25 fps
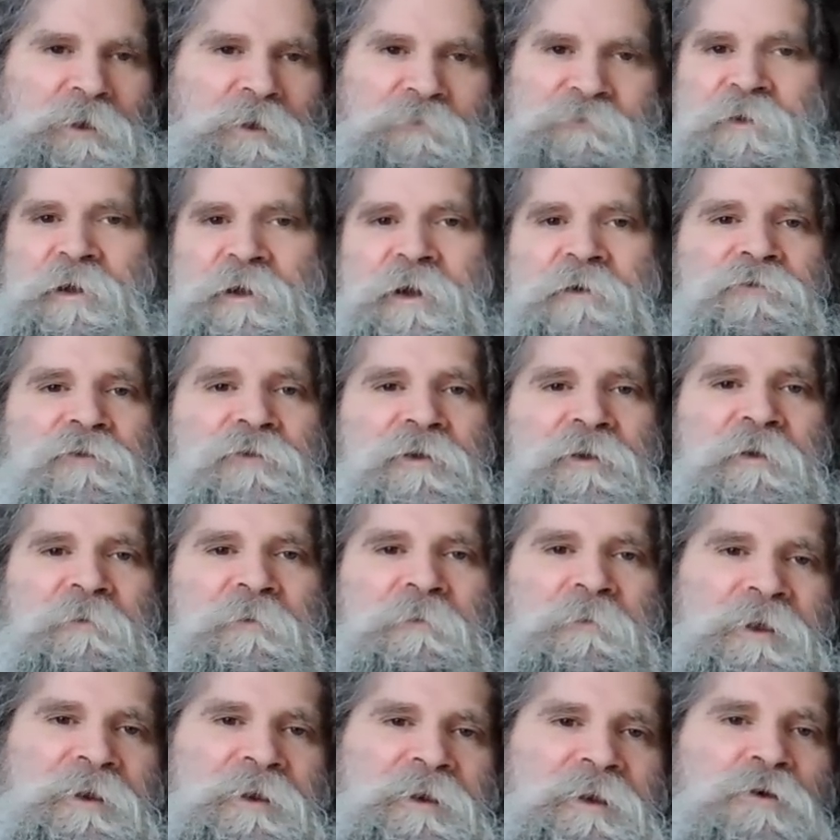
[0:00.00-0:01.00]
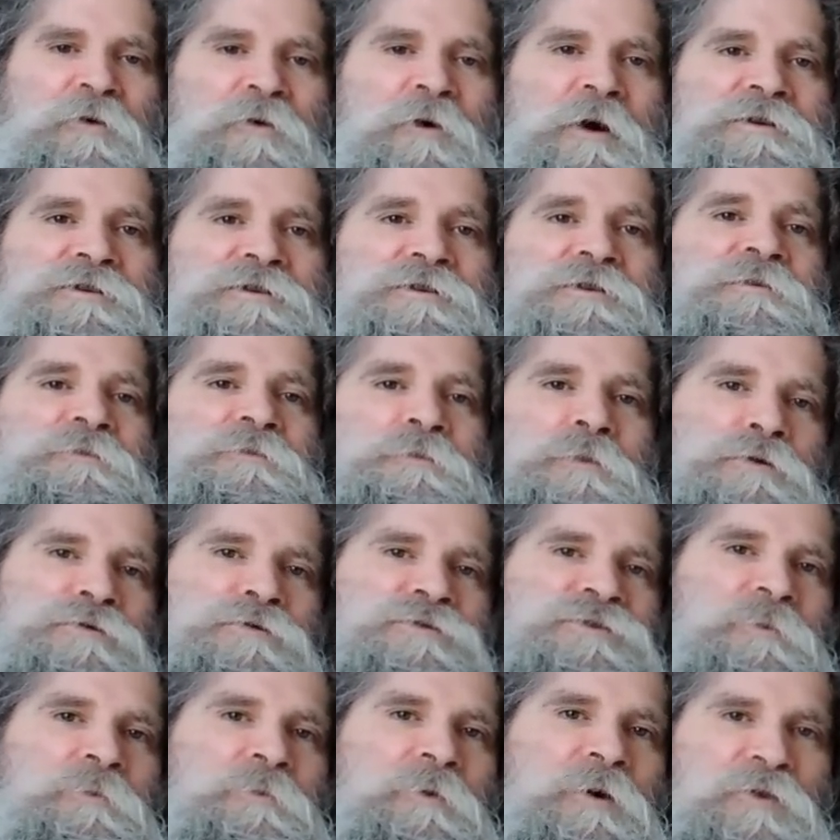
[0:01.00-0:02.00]
If you have immediate questions,
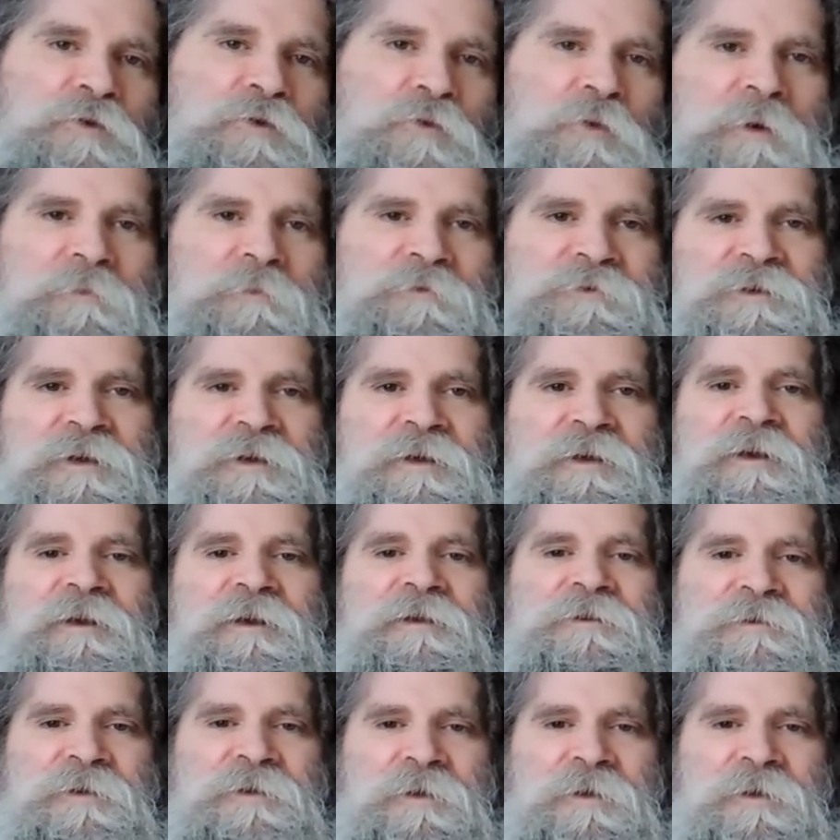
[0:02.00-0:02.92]
post them on the website.